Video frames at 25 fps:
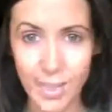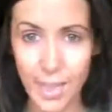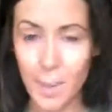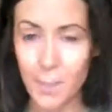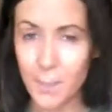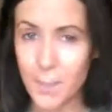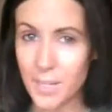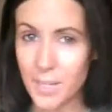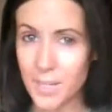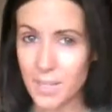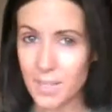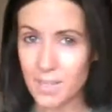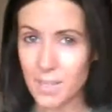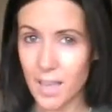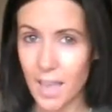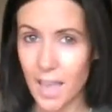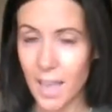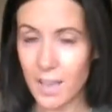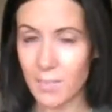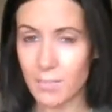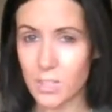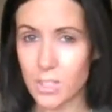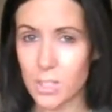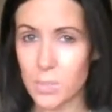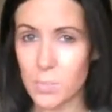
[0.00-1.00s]
And because I
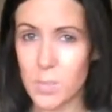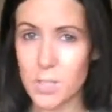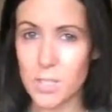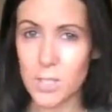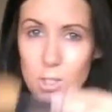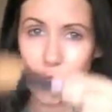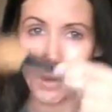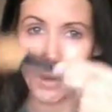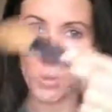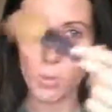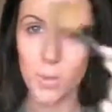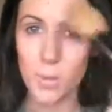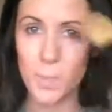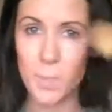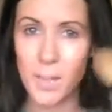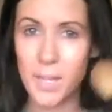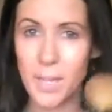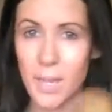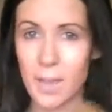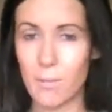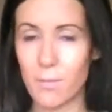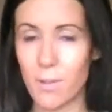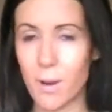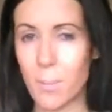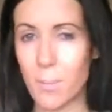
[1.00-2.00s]
have just been
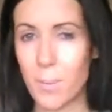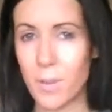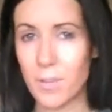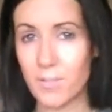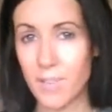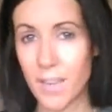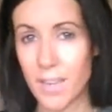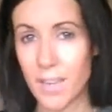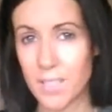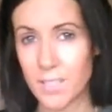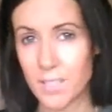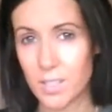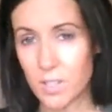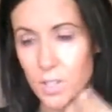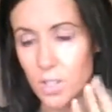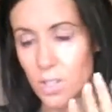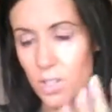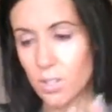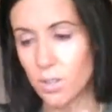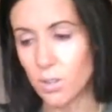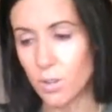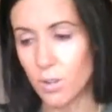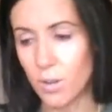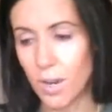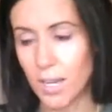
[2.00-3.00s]
sweeping it around my face and
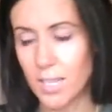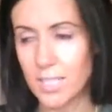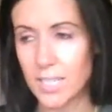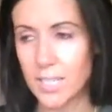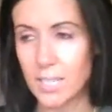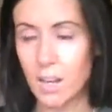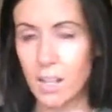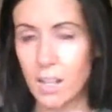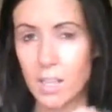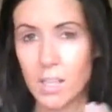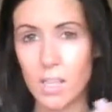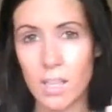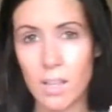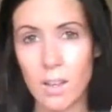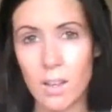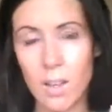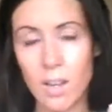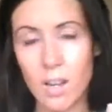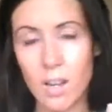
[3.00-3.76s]
just creating like a